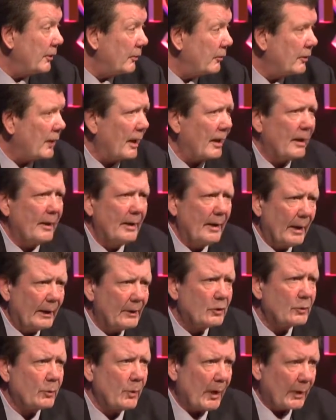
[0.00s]
You've got a
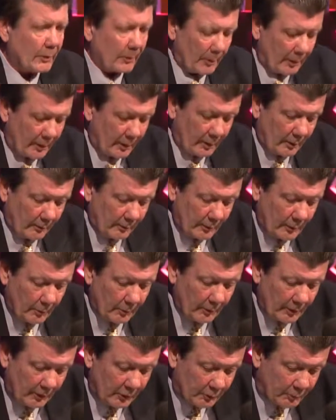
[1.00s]
nice track record of
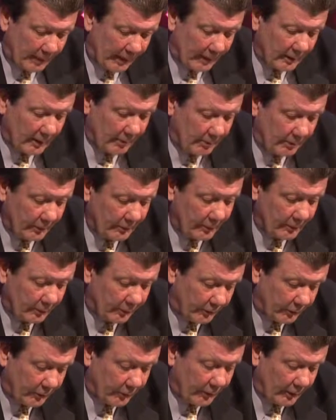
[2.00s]
new and expanded
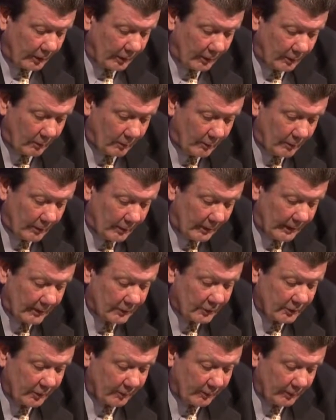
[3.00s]
businesses over the
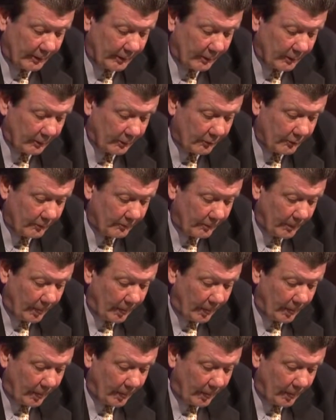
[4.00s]
last several years.